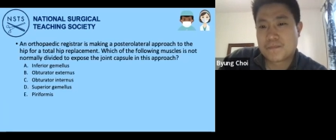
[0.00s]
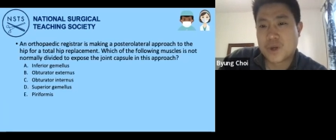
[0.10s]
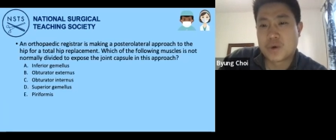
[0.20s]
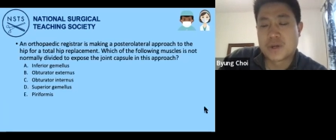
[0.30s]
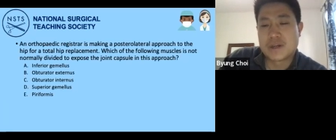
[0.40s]

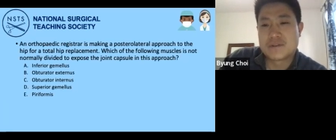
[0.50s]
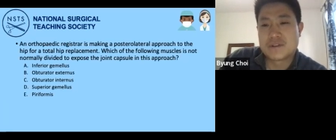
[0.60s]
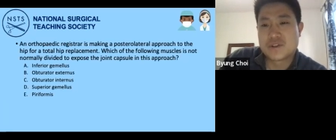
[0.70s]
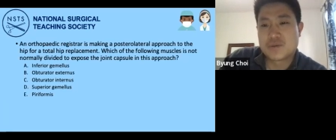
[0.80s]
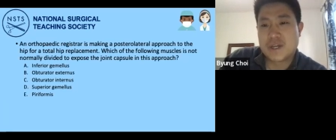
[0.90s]
Okay,
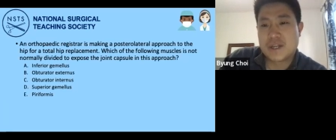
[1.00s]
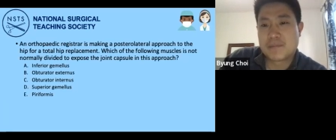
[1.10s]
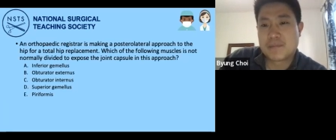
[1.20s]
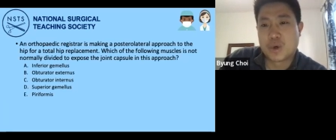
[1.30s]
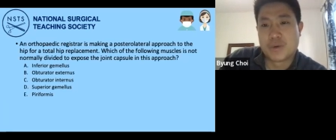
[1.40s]
so shall we end
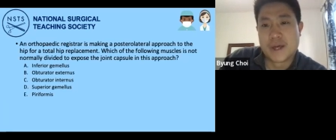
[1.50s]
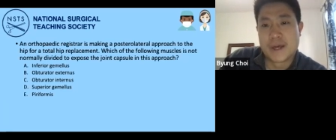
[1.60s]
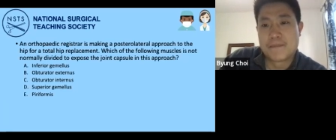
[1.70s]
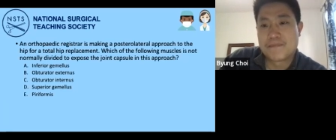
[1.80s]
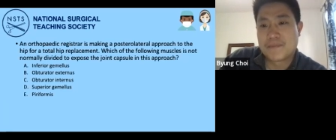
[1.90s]
the poll
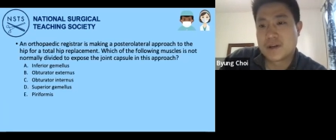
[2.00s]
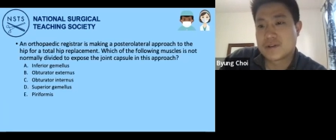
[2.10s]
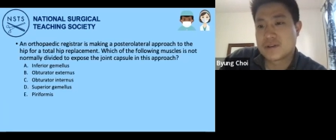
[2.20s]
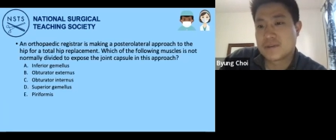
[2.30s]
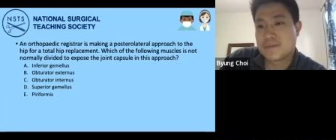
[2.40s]
there?
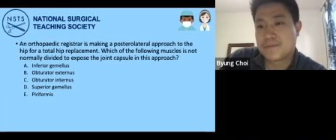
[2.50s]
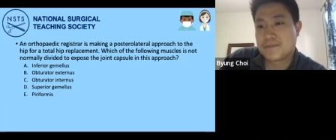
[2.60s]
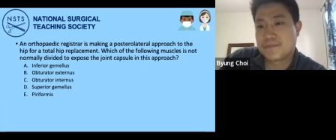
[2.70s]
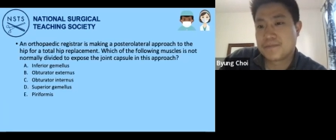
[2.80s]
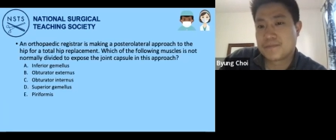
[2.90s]
Actually,
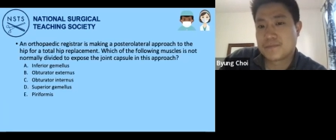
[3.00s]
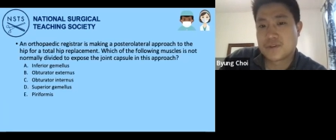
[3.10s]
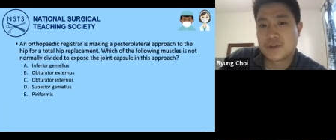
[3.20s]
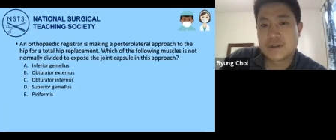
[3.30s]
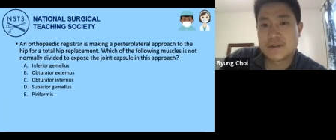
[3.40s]

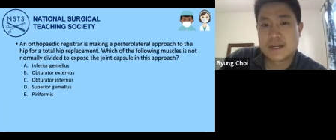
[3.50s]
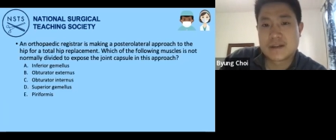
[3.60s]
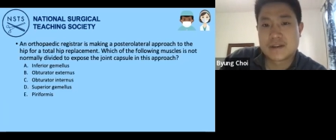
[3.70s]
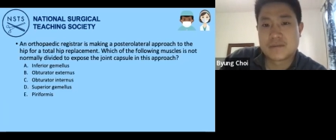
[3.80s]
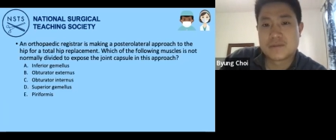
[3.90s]
great,
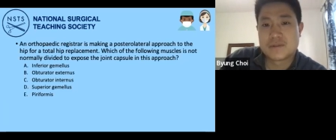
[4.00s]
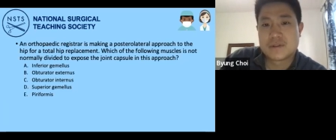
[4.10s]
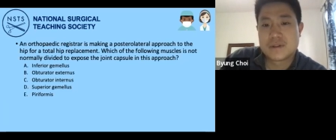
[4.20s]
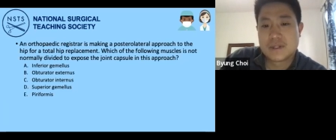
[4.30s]
thank you, Musa.